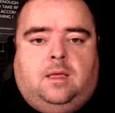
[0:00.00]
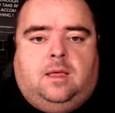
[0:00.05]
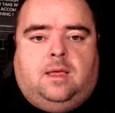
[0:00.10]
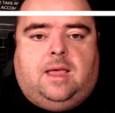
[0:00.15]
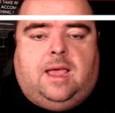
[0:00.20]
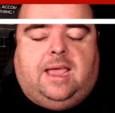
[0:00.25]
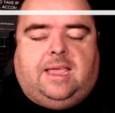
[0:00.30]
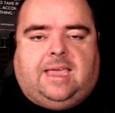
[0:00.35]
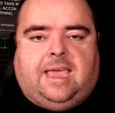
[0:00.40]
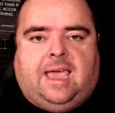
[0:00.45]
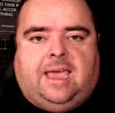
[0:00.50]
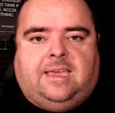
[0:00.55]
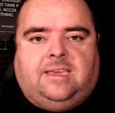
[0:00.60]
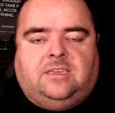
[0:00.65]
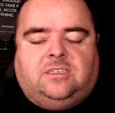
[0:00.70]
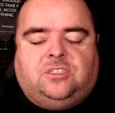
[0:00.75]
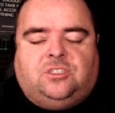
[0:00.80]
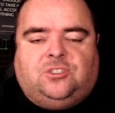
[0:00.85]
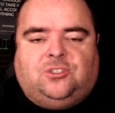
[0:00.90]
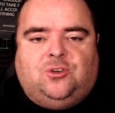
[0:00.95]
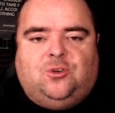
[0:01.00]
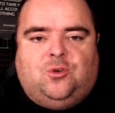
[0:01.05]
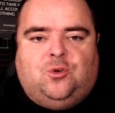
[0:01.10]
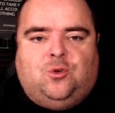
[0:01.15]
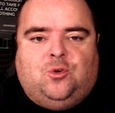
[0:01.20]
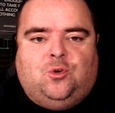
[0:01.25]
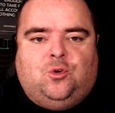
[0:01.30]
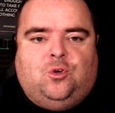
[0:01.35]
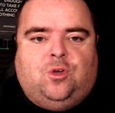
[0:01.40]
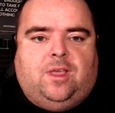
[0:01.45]
Hi guys,
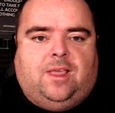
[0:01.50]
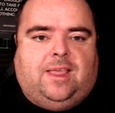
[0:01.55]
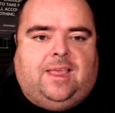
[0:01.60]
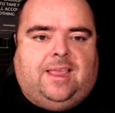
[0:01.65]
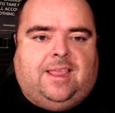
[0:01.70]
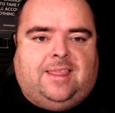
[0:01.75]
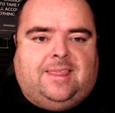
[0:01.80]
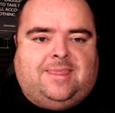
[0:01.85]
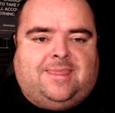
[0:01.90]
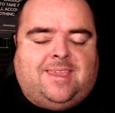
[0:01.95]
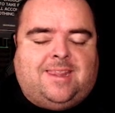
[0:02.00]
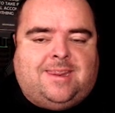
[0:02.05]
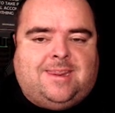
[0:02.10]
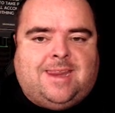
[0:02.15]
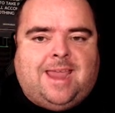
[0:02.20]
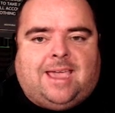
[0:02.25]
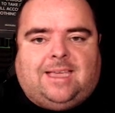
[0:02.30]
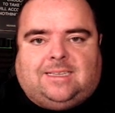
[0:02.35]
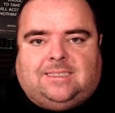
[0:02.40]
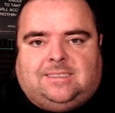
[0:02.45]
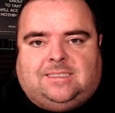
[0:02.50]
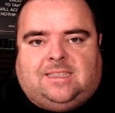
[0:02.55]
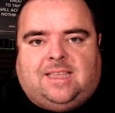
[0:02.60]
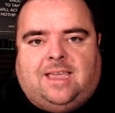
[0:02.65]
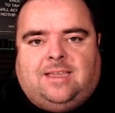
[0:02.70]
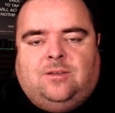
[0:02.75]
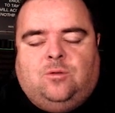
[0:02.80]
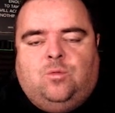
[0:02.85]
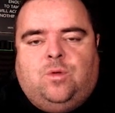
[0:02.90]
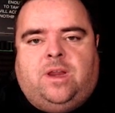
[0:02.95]
so the next
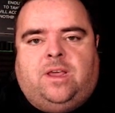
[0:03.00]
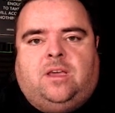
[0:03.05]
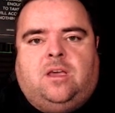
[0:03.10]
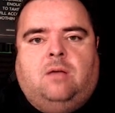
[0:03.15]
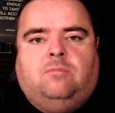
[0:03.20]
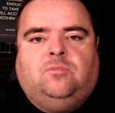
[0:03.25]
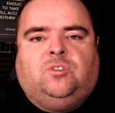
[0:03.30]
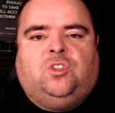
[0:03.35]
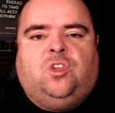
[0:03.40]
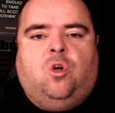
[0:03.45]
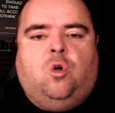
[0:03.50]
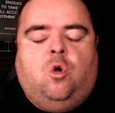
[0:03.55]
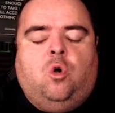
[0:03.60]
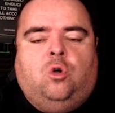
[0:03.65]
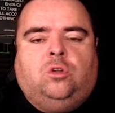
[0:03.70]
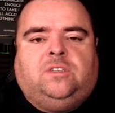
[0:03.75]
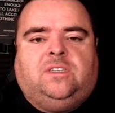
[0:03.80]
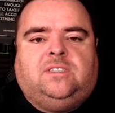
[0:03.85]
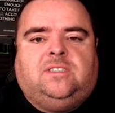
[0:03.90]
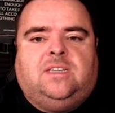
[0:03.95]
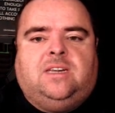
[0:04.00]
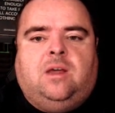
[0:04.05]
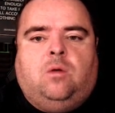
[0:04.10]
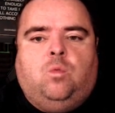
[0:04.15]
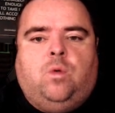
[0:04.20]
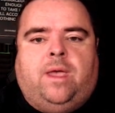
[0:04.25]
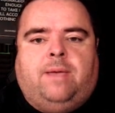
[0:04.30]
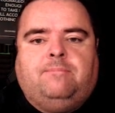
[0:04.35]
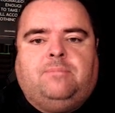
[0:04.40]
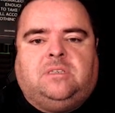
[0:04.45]
thing when it comes to auditing a
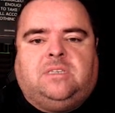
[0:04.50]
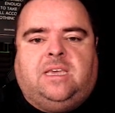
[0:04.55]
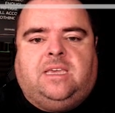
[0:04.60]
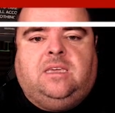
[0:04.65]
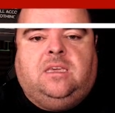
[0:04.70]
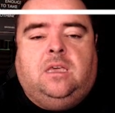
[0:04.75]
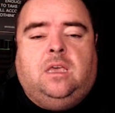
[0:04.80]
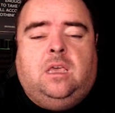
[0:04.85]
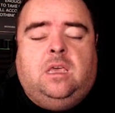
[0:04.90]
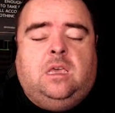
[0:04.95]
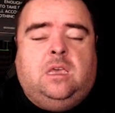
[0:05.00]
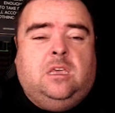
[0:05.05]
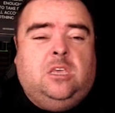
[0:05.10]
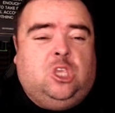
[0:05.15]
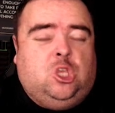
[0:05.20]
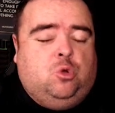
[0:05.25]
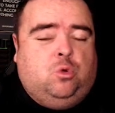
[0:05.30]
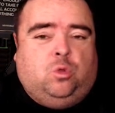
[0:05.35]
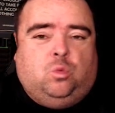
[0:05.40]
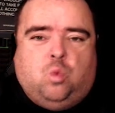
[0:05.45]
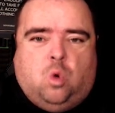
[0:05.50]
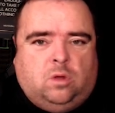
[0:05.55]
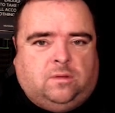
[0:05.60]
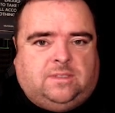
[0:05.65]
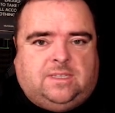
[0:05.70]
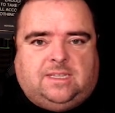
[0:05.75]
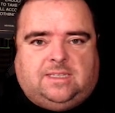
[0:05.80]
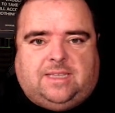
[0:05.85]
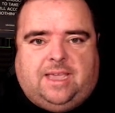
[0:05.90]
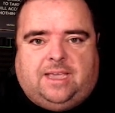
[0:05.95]
website, you would want
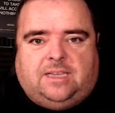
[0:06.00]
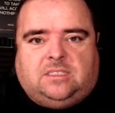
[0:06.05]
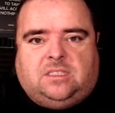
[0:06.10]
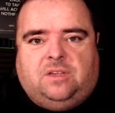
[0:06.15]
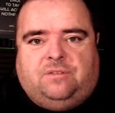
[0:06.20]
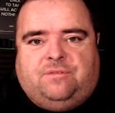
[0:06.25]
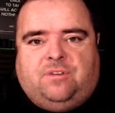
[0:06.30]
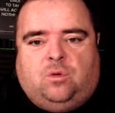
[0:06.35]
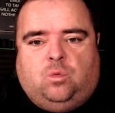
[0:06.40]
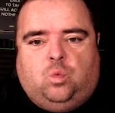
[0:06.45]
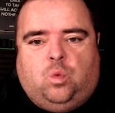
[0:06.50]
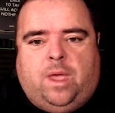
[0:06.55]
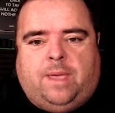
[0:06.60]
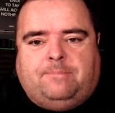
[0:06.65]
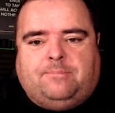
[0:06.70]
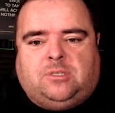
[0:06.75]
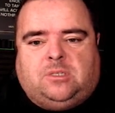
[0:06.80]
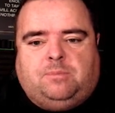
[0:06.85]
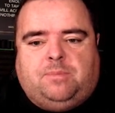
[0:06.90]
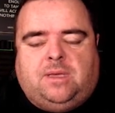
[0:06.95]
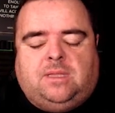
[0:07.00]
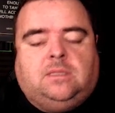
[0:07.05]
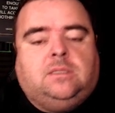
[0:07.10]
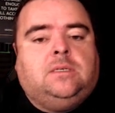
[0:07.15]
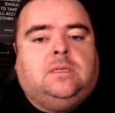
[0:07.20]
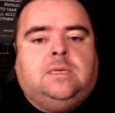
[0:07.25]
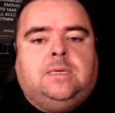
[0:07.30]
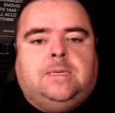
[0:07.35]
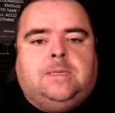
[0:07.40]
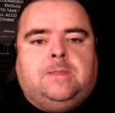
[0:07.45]
to test it for web speed.
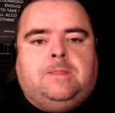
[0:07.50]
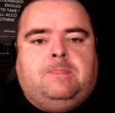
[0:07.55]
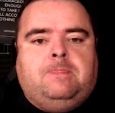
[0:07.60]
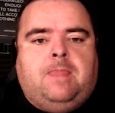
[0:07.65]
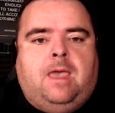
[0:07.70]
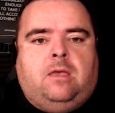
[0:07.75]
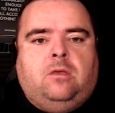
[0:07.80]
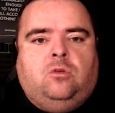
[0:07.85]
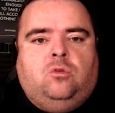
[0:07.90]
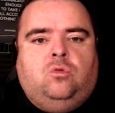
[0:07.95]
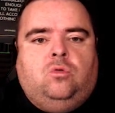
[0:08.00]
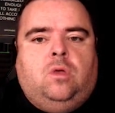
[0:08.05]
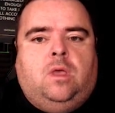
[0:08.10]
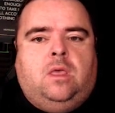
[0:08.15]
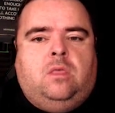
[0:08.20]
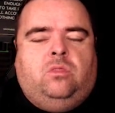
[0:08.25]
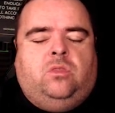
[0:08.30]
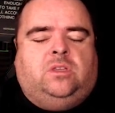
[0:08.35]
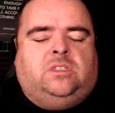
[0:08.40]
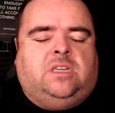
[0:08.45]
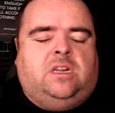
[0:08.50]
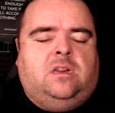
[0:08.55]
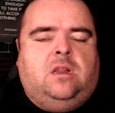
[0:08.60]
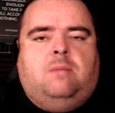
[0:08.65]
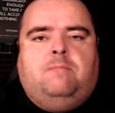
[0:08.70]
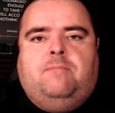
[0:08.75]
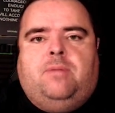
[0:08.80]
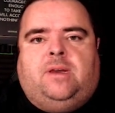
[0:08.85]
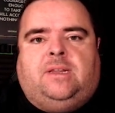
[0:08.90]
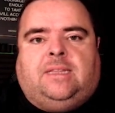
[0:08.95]
Now, there's a
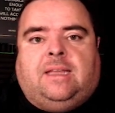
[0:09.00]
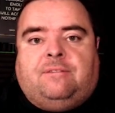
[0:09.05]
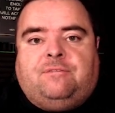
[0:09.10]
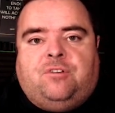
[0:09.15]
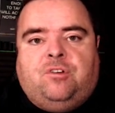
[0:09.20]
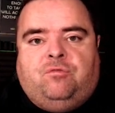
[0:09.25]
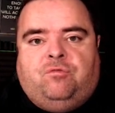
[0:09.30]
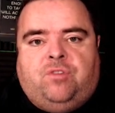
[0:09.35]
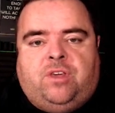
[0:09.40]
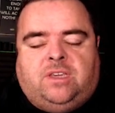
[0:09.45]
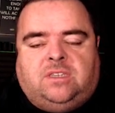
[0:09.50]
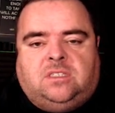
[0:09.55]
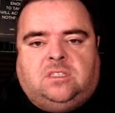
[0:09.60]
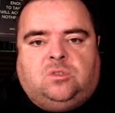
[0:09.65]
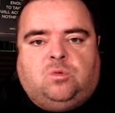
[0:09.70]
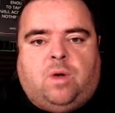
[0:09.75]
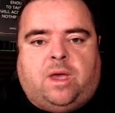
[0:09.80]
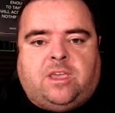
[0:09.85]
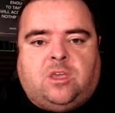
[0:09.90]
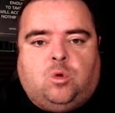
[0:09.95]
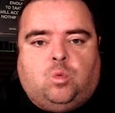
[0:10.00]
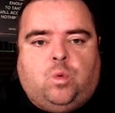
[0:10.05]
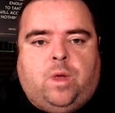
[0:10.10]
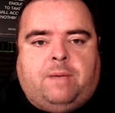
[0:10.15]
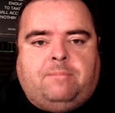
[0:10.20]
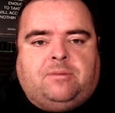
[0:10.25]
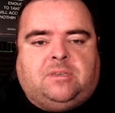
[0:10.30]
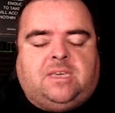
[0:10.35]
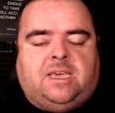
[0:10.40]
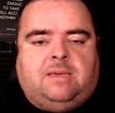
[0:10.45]
number of different reasons why your
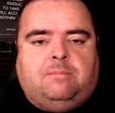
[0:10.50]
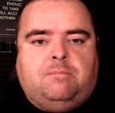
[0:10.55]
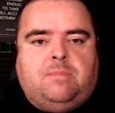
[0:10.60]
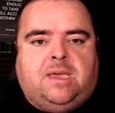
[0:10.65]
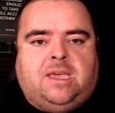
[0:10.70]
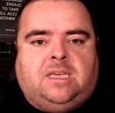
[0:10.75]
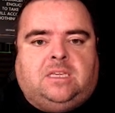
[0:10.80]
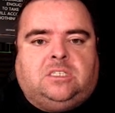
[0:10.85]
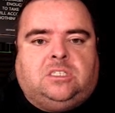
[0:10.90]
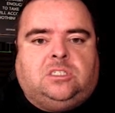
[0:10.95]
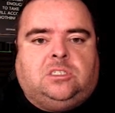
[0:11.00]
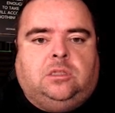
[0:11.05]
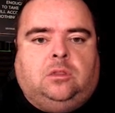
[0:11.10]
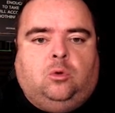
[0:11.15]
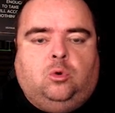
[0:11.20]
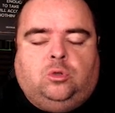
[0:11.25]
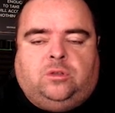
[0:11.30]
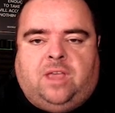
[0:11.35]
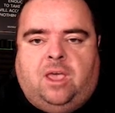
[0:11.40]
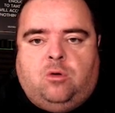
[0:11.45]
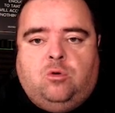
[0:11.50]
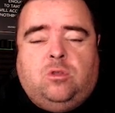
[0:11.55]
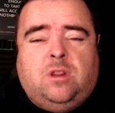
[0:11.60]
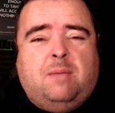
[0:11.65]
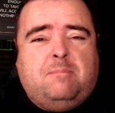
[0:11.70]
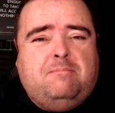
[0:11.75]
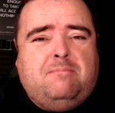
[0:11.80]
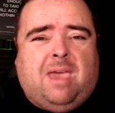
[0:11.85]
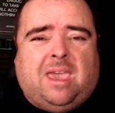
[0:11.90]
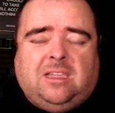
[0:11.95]
website may slow down. It
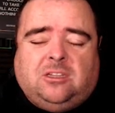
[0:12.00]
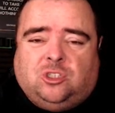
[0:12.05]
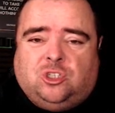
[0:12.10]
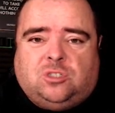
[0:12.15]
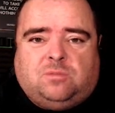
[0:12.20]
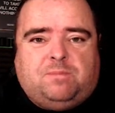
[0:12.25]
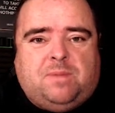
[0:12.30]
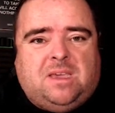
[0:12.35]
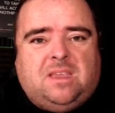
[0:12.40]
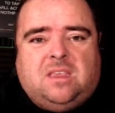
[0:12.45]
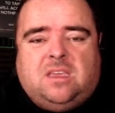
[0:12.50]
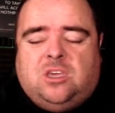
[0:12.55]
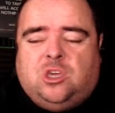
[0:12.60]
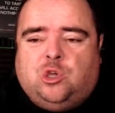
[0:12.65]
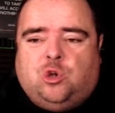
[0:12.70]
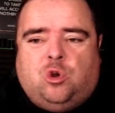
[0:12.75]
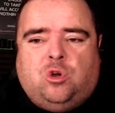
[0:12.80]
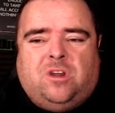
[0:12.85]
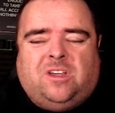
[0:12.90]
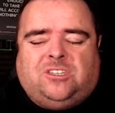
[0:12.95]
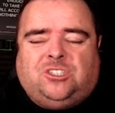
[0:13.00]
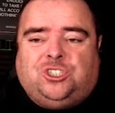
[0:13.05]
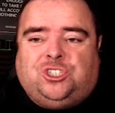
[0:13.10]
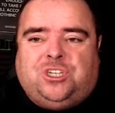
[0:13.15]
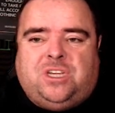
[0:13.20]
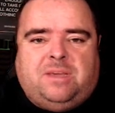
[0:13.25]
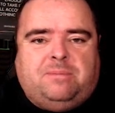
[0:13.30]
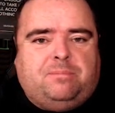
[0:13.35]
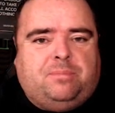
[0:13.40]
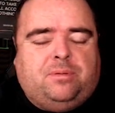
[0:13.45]
might just be that you're on a
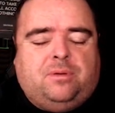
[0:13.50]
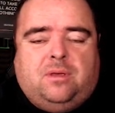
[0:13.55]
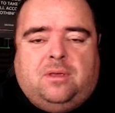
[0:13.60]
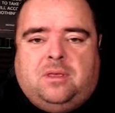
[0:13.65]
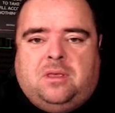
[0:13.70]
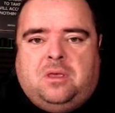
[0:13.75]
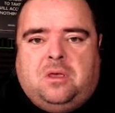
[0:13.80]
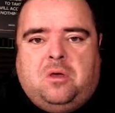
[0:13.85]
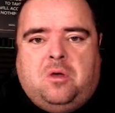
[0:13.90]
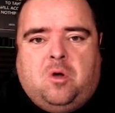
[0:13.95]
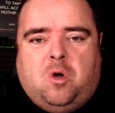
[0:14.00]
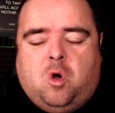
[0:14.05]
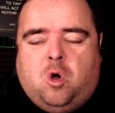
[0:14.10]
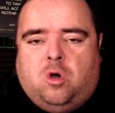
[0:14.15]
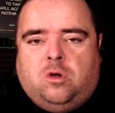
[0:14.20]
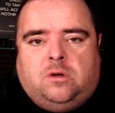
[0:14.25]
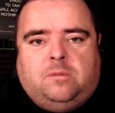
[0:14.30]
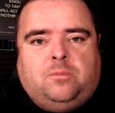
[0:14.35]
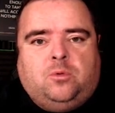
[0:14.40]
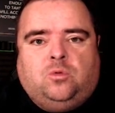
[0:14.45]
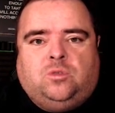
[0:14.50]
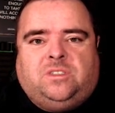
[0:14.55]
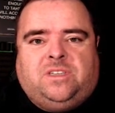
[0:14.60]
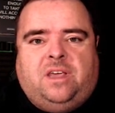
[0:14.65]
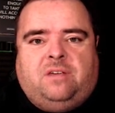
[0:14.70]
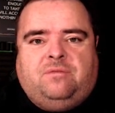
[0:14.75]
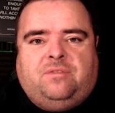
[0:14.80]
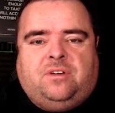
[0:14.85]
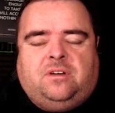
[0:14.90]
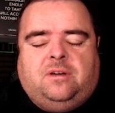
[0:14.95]
cheap, horrible
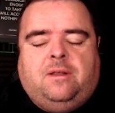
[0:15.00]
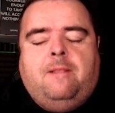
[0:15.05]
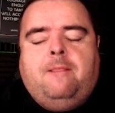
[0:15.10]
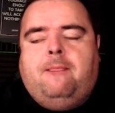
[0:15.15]
server.